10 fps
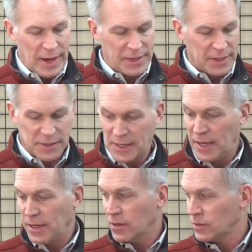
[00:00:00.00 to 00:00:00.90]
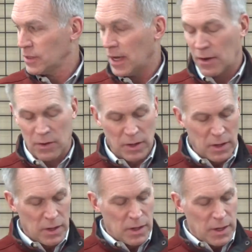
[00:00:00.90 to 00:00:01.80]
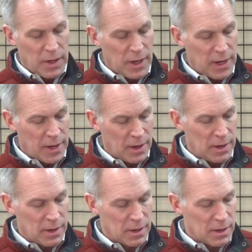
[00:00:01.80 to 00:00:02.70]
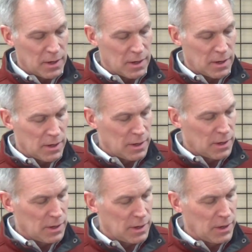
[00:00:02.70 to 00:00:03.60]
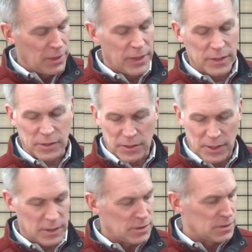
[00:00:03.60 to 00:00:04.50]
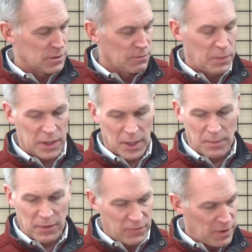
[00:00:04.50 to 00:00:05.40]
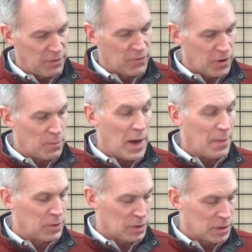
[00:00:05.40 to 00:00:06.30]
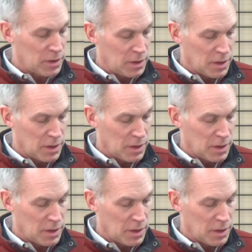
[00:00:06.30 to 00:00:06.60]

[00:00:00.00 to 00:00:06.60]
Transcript: think it's 8 years now, and it's becoming very, very popular.